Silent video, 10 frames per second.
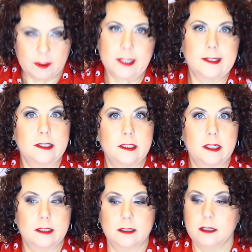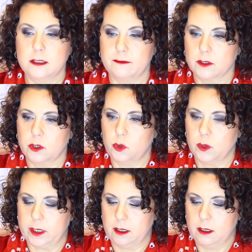Yes, it does. It does feel
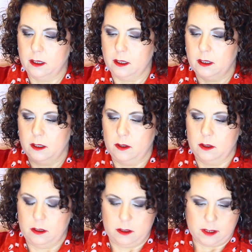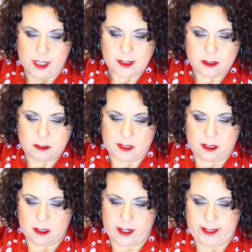cooling. You know, that's going to be
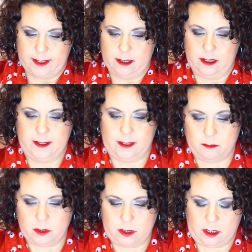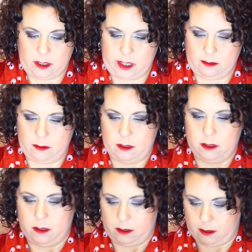nice in the summertime
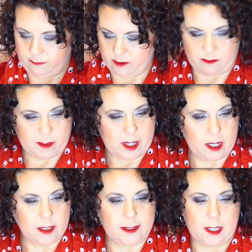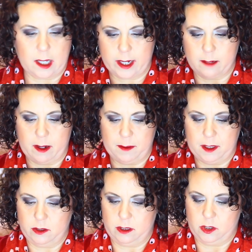you've been outside, maybe
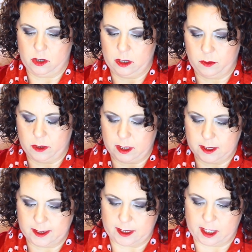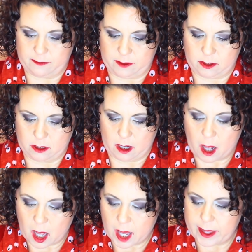doing yard work and stuff, and you're
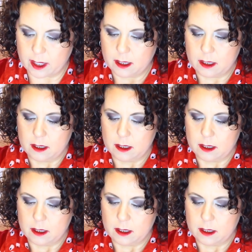hot,